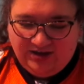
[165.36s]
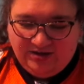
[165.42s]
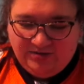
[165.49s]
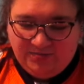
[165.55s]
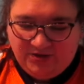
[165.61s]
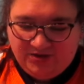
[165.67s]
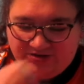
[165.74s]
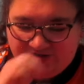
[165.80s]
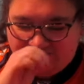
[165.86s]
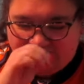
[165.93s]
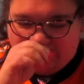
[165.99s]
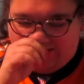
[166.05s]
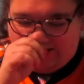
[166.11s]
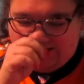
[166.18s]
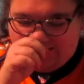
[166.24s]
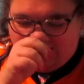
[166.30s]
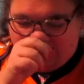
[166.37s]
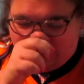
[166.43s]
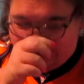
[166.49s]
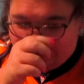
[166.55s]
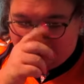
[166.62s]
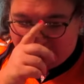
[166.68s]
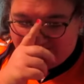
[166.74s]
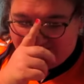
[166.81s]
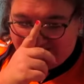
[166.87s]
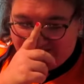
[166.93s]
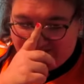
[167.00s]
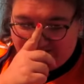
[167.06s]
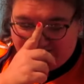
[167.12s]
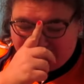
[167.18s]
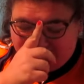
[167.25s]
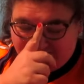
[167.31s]
purchasing
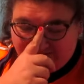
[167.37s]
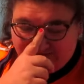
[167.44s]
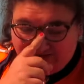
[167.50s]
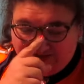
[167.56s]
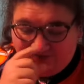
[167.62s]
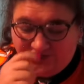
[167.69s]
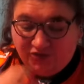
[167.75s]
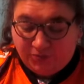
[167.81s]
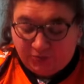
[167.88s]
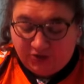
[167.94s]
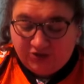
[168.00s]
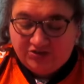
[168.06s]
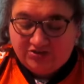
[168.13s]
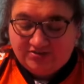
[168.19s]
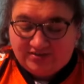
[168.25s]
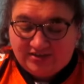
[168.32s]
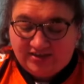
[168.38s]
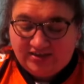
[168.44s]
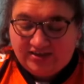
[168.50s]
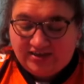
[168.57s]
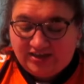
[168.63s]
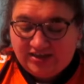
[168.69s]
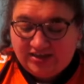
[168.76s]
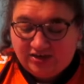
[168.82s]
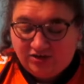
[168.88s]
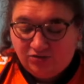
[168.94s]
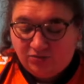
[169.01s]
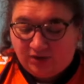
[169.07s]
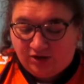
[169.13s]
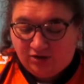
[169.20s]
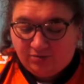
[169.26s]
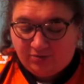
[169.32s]
Geek Gear
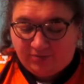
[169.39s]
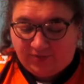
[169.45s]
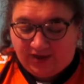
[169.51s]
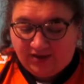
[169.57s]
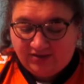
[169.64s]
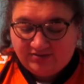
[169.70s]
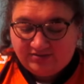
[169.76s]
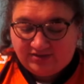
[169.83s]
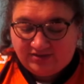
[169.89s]
Wearable Box.